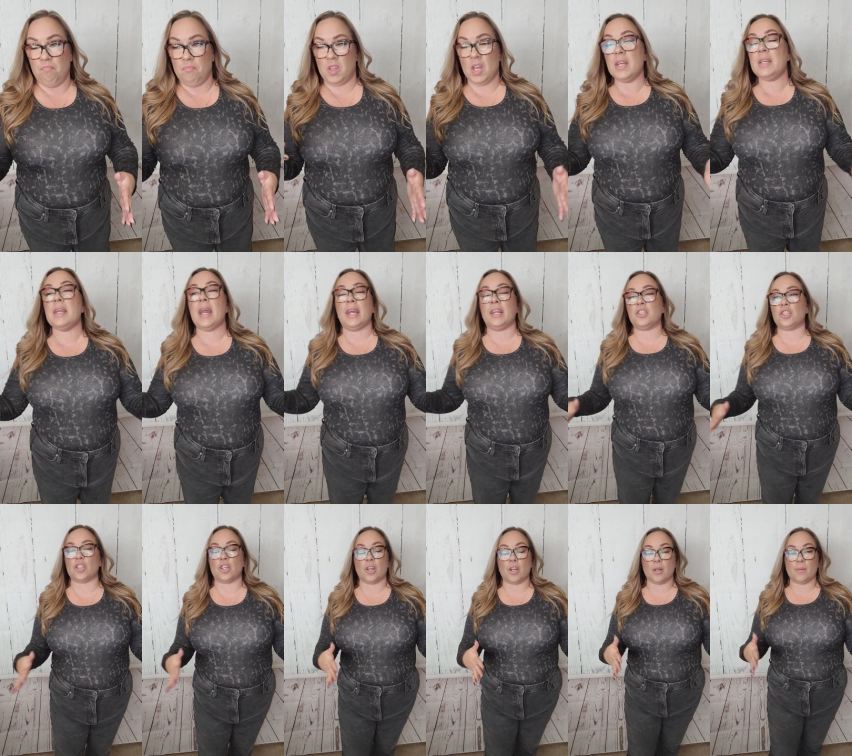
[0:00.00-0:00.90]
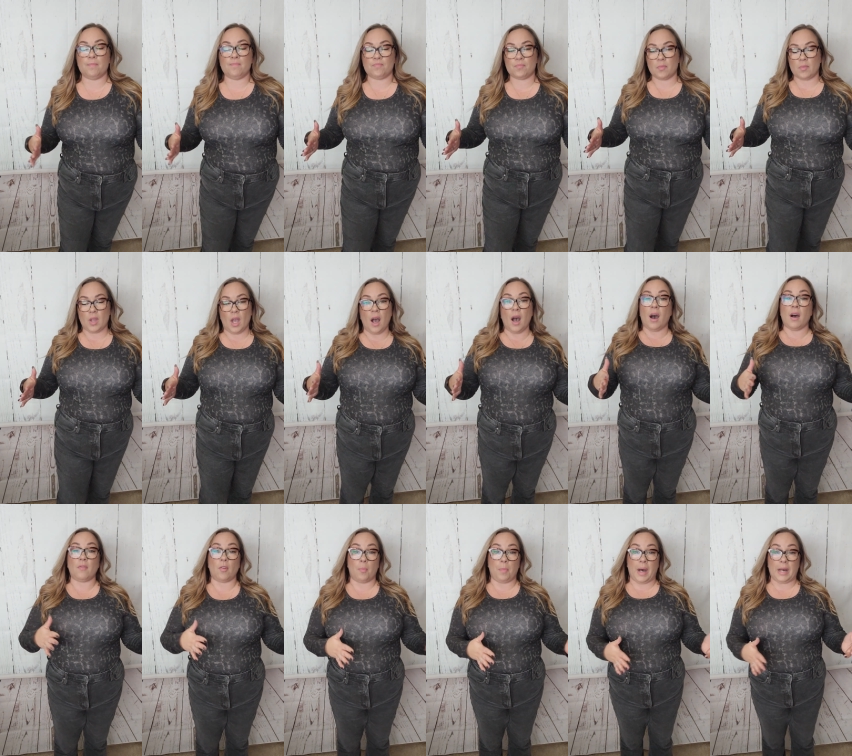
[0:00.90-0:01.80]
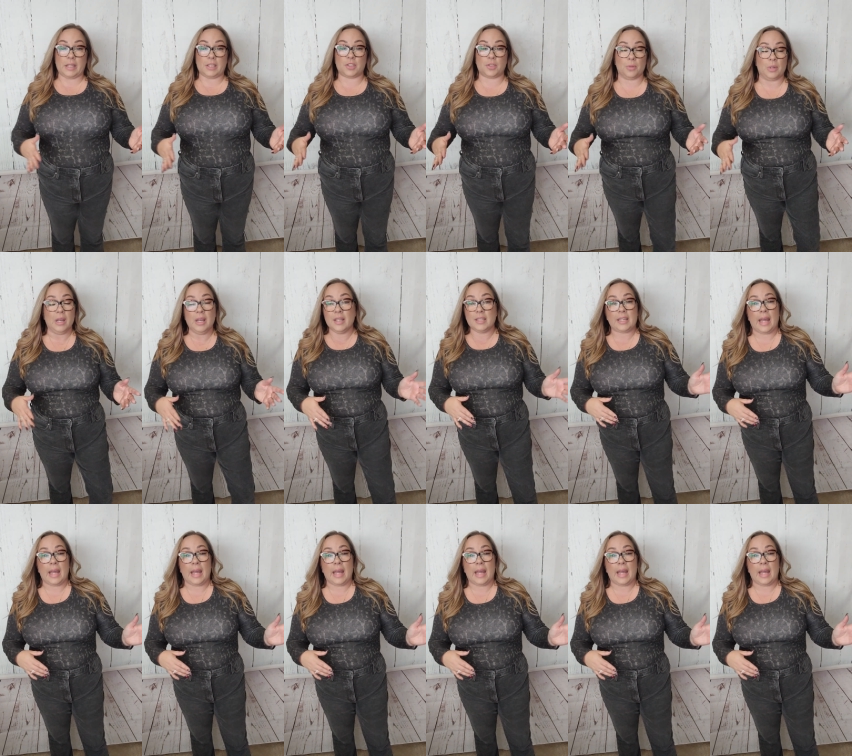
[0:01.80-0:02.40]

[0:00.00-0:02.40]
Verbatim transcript: the nature of a bodysuit.